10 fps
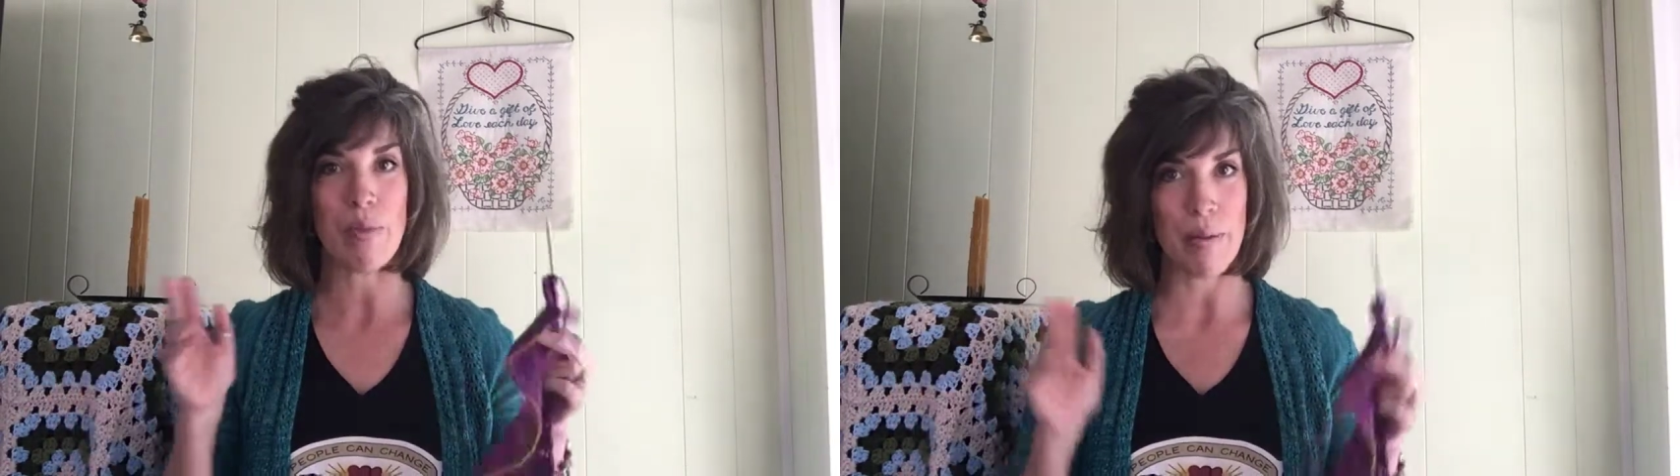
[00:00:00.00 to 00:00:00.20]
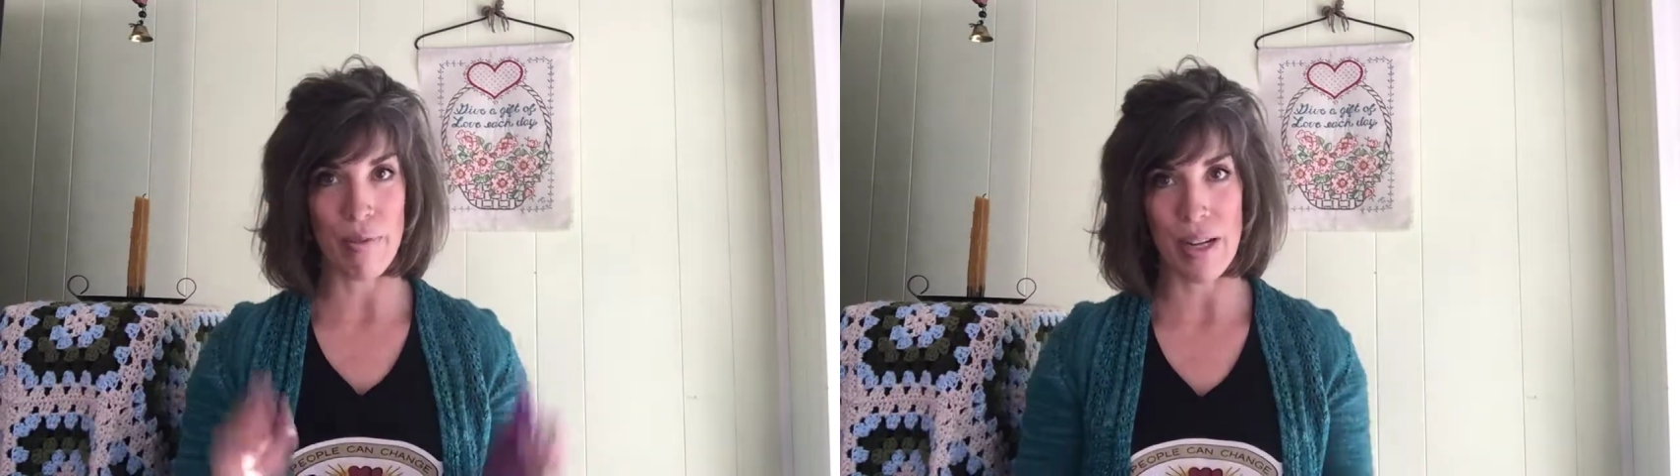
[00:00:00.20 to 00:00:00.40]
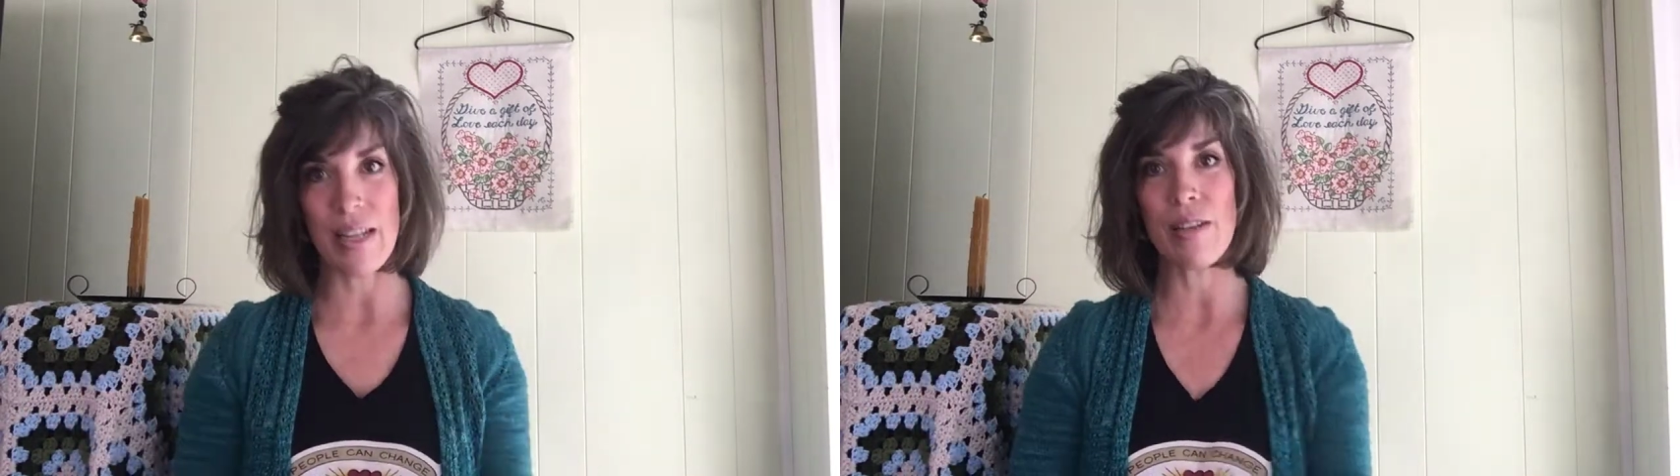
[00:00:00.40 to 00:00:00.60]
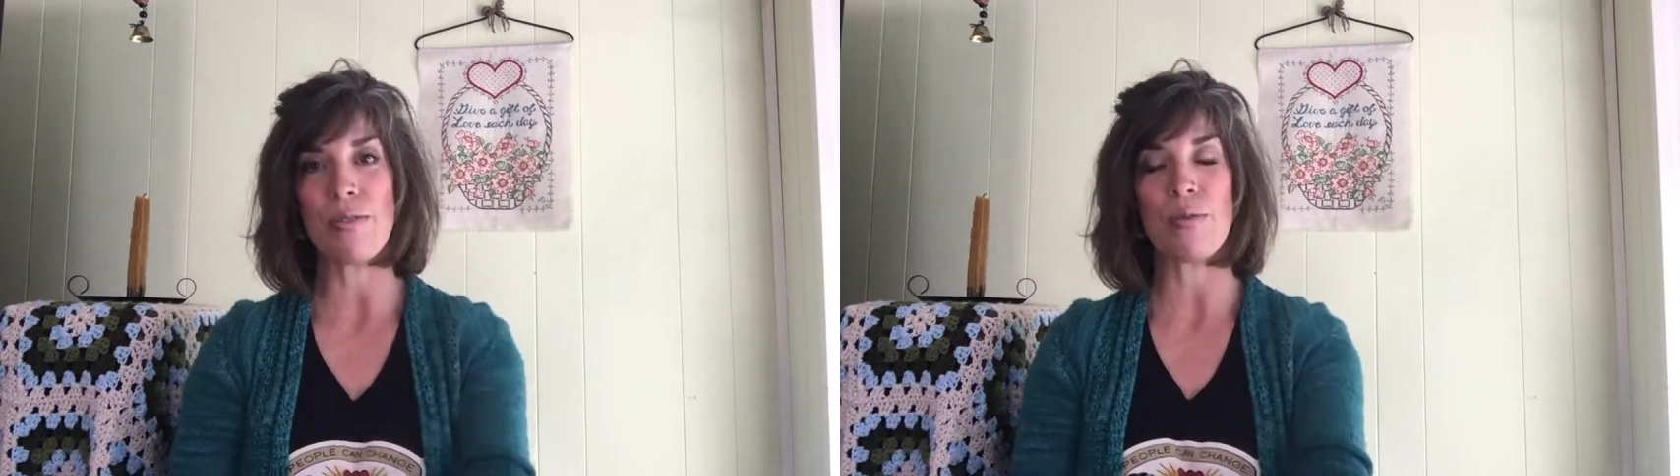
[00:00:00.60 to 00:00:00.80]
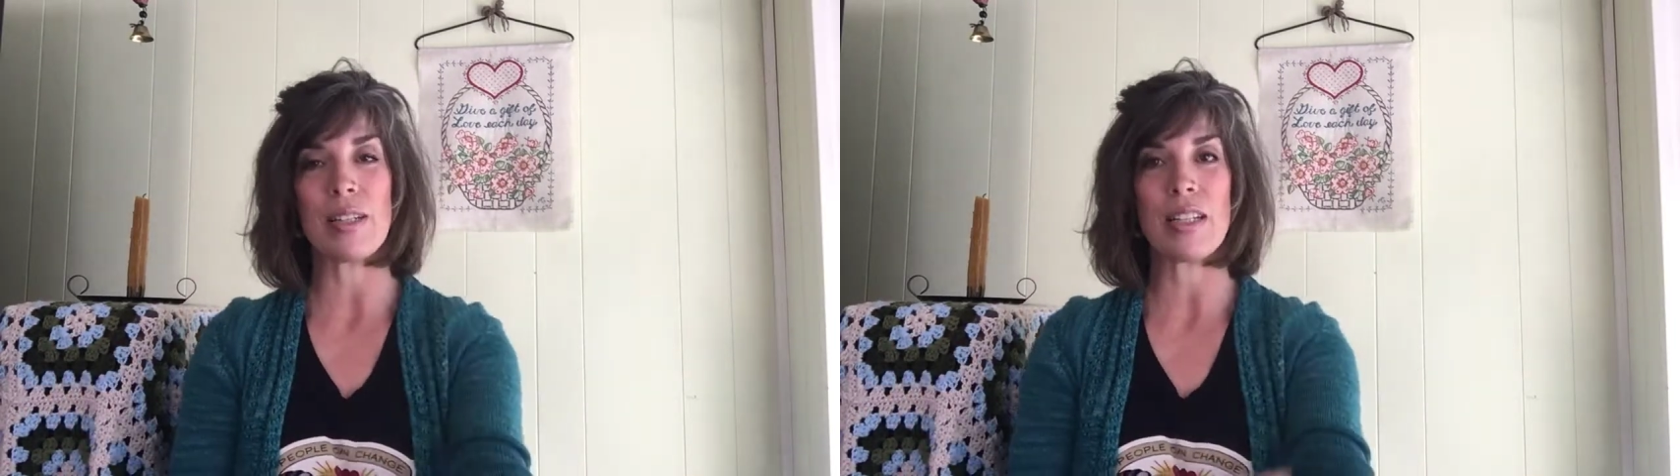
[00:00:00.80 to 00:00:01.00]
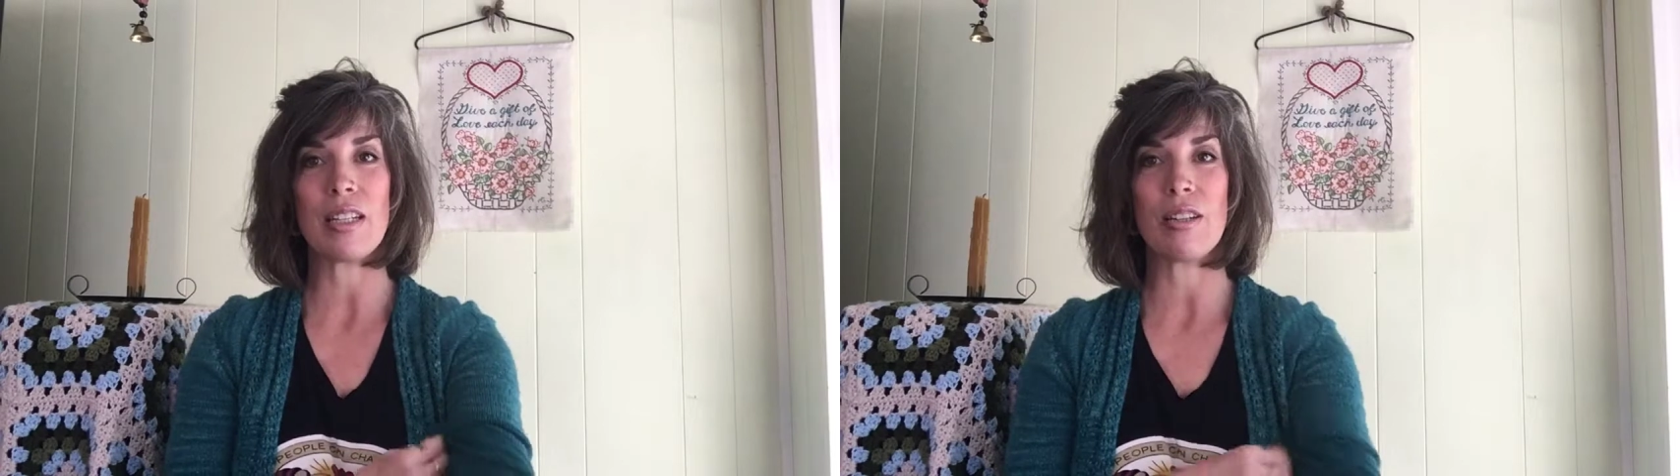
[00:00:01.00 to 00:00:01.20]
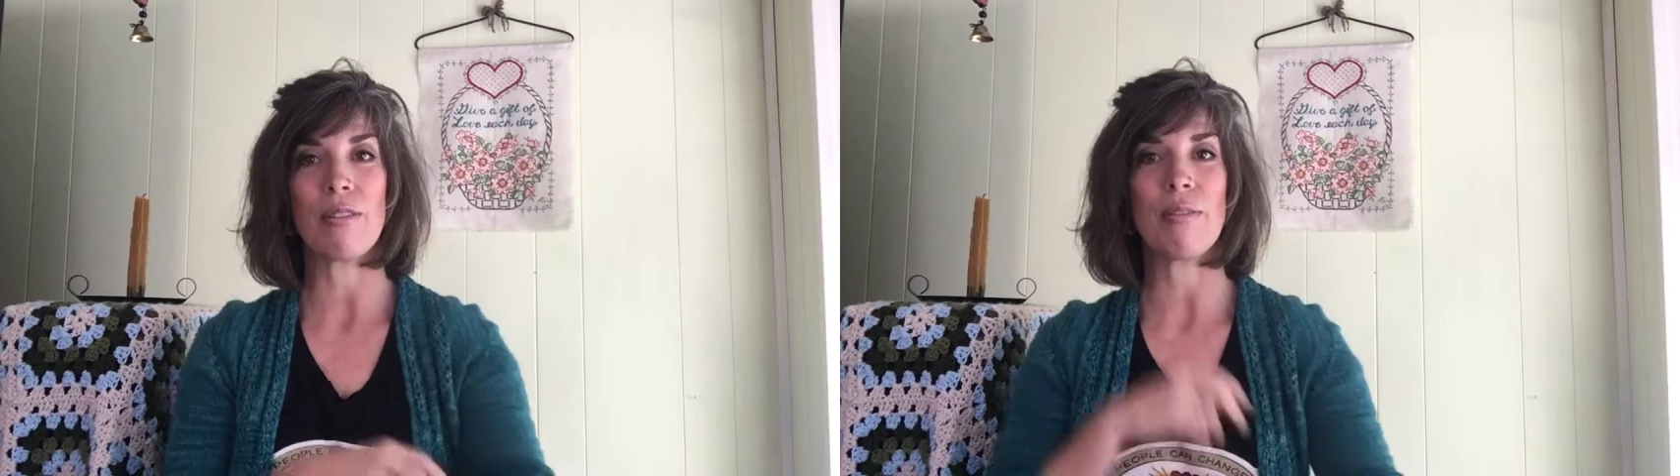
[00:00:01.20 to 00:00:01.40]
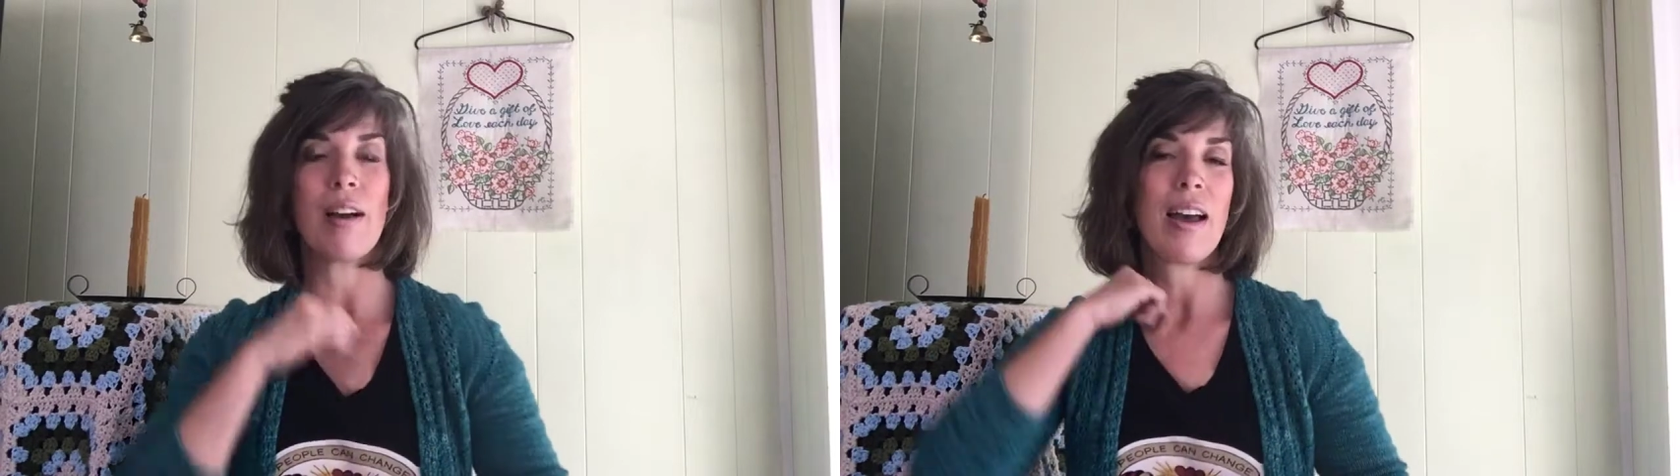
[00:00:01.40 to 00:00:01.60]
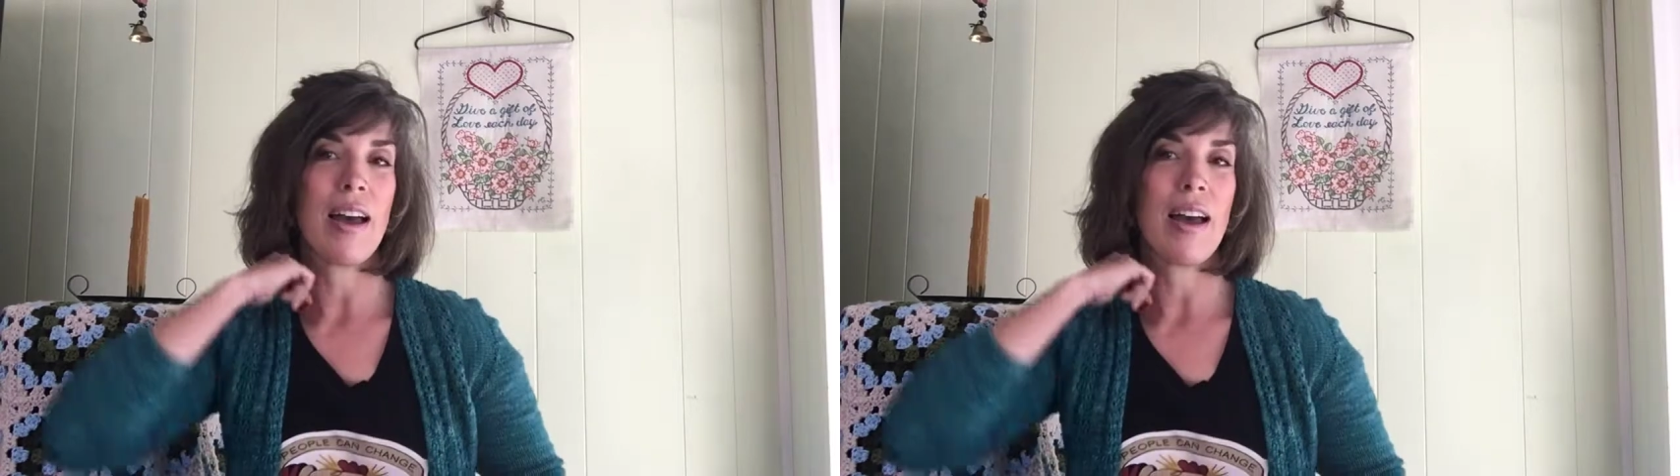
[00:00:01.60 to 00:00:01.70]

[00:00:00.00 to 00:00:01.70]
my brain knows what to do